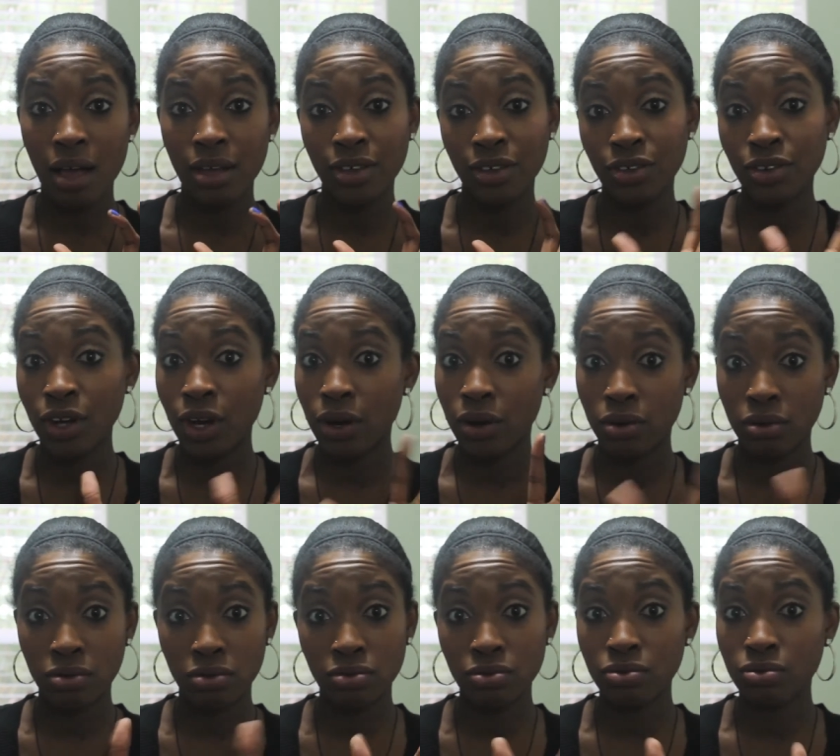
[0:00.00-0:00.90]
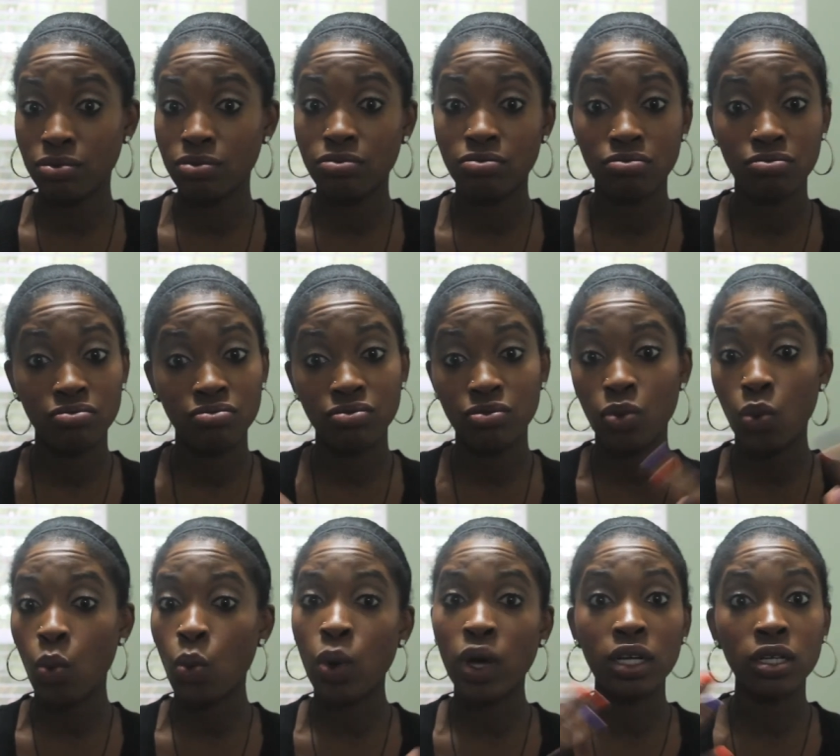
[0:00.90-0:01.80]
you know,
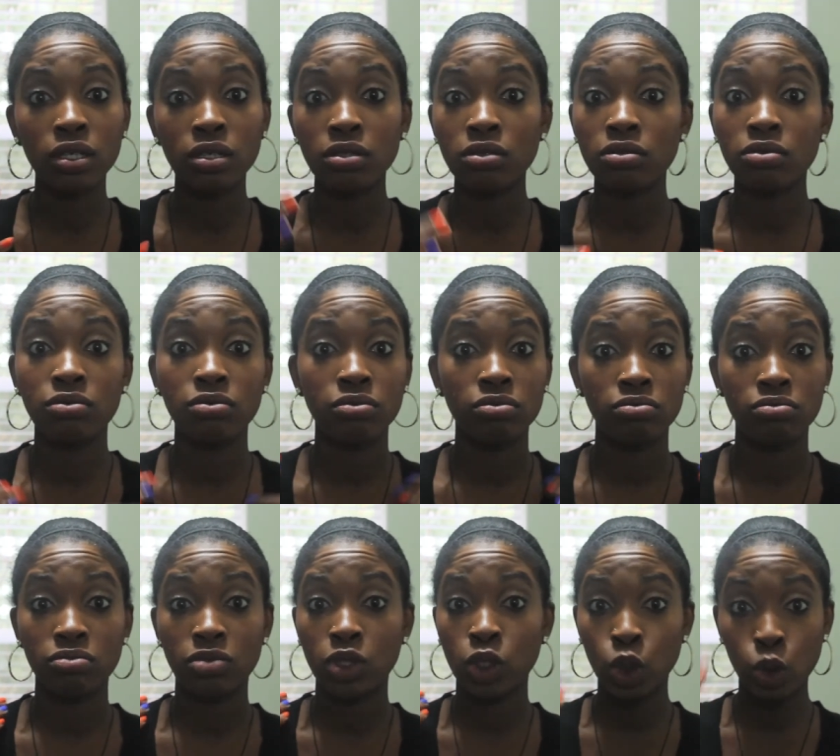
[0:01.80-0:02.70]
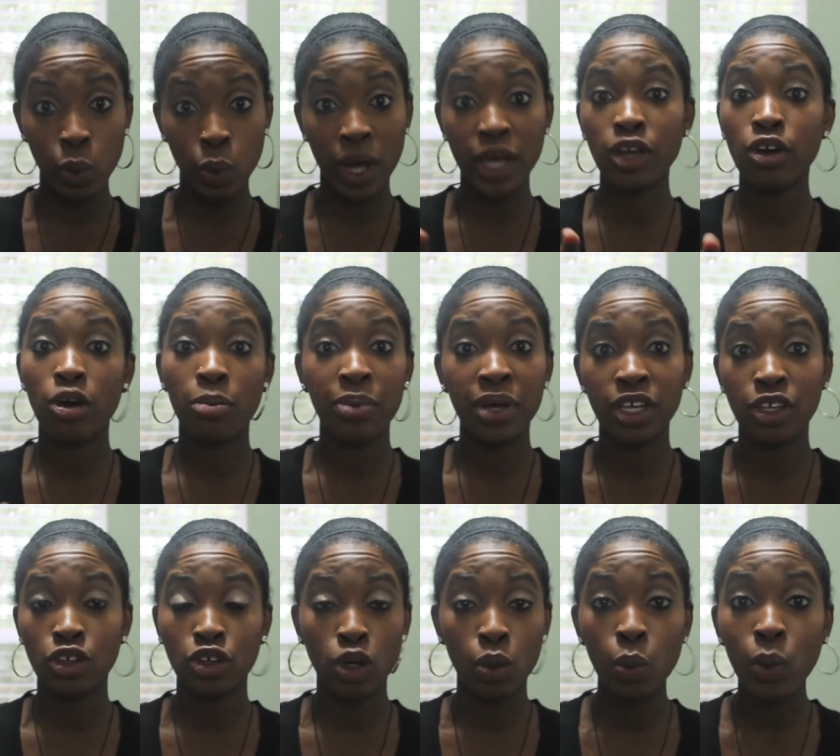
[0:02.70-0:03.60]
will sway your
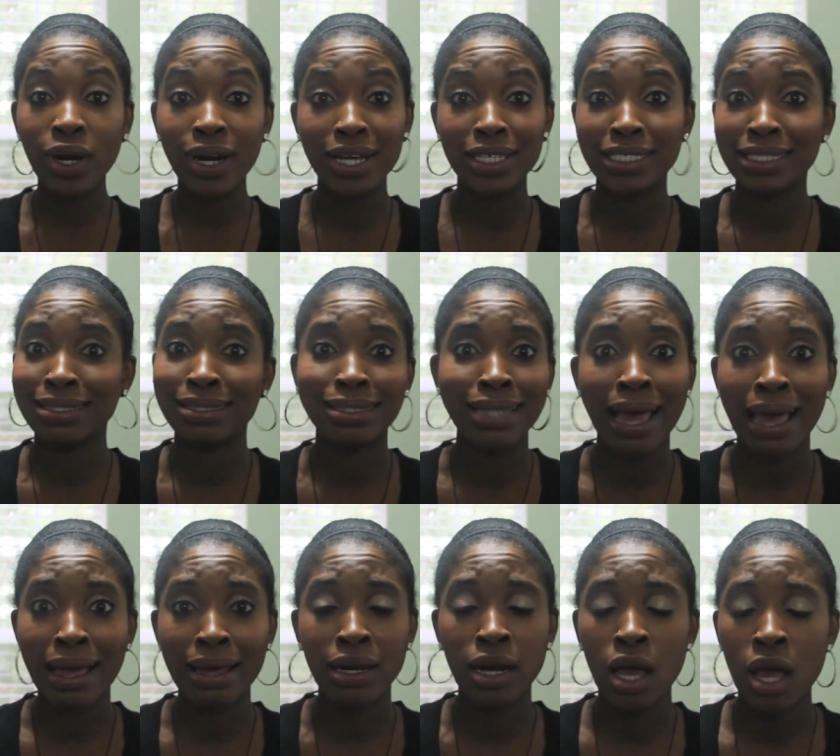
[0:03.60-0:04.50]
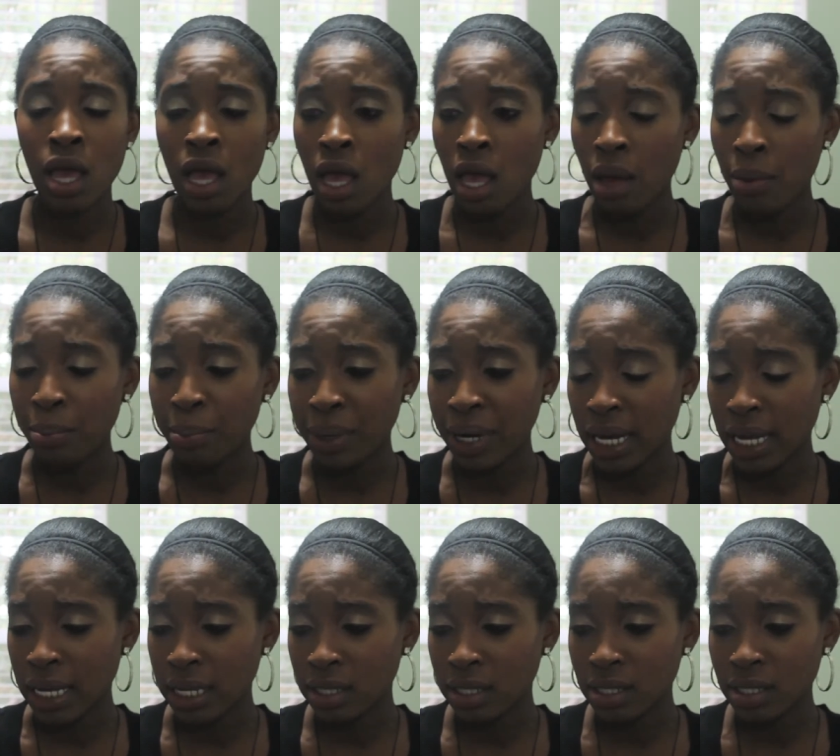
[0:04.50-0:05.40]
opinion on what I just said.
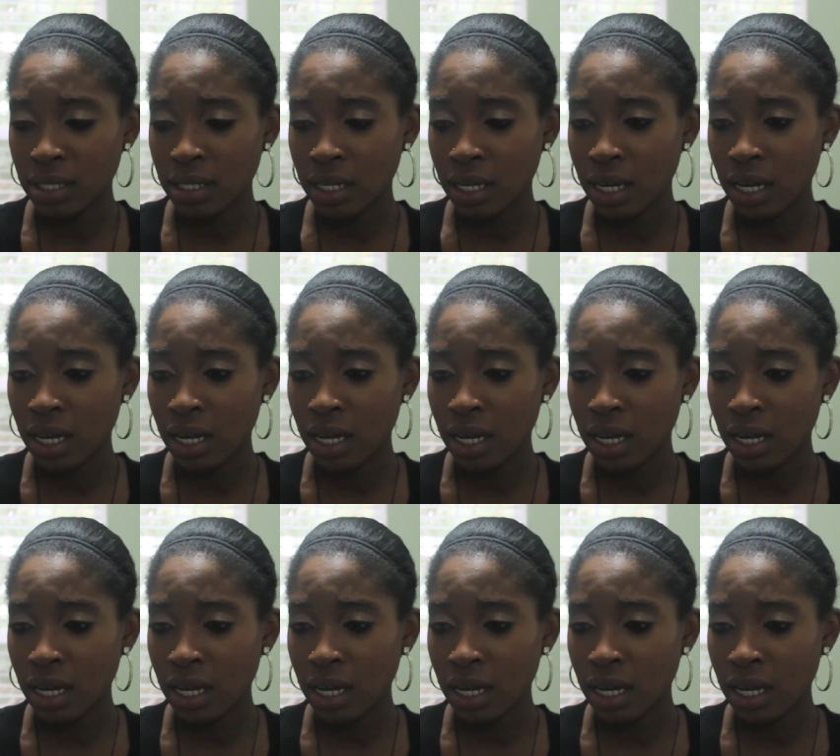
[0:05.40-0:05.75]
But